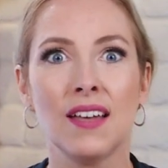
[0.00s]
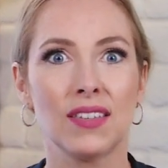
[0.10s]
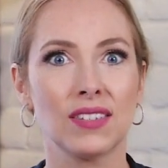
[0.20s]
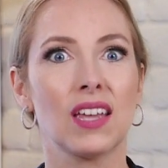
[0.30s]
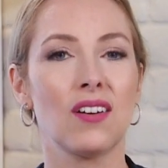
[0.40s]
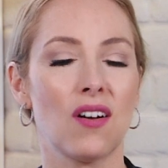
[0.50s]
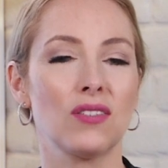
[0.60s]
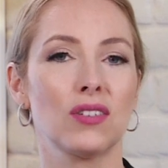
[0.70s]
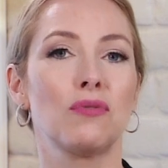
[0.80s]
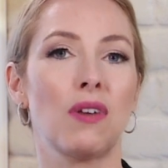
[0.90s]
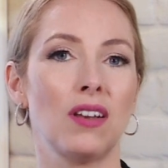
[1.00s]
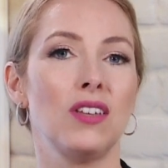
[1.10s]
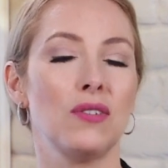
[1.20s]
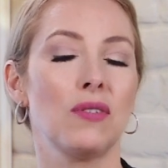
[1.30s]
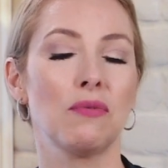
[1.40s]
this can also run
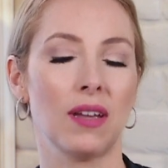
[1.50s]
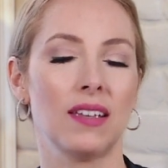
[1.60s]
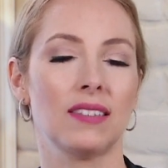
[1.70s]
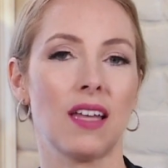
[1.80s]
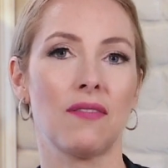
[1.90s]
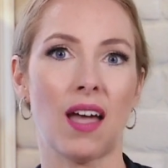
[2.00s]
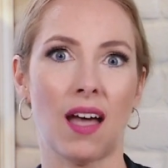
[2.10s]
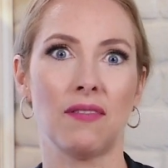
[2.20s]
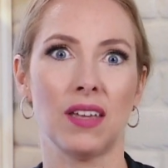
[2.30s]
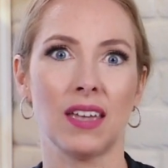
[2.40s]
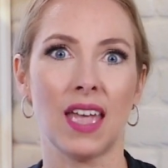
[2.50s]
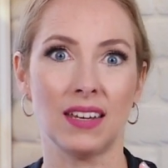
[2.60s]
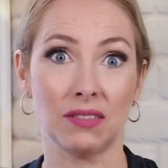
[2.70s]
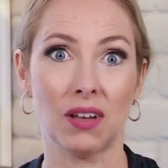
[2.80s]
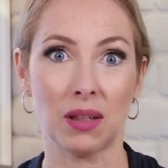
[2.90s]
you the risk of having
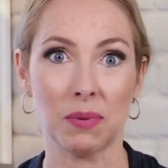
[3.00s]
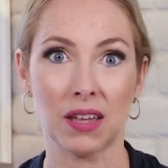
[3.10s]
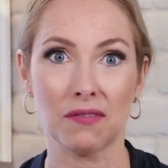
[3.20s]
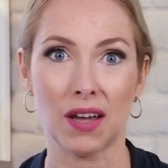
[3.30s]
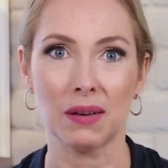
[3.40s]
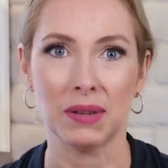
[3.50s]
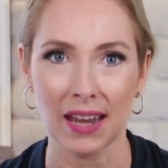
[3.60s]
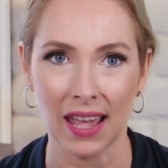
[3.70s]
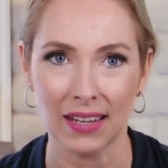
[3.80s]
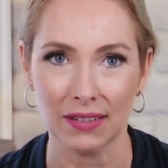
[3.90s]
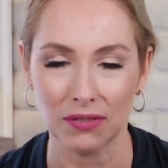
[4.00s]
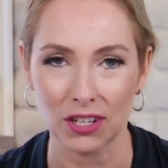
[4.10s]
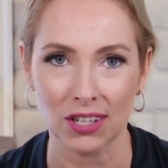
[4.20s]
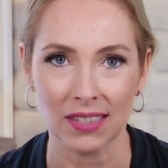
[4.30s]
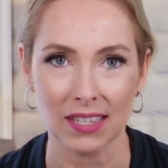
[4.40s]
and developing a vitamin A
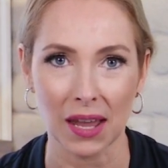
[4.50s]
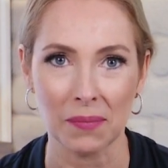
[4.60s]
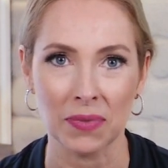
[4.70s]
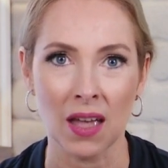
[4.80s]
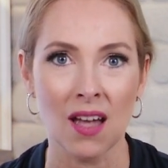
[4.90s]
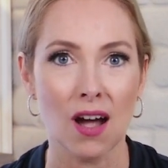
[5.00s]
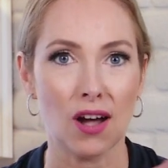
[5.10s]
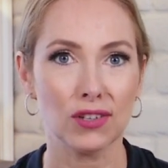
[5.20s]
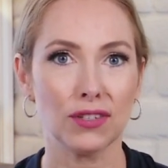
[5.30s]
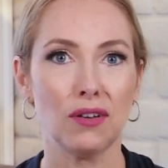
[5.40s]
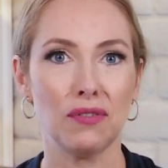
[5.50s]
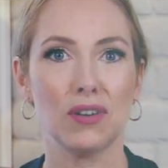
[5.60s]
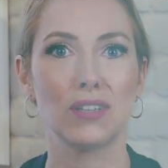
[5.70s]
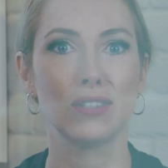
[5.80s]
deficiency. Also, if you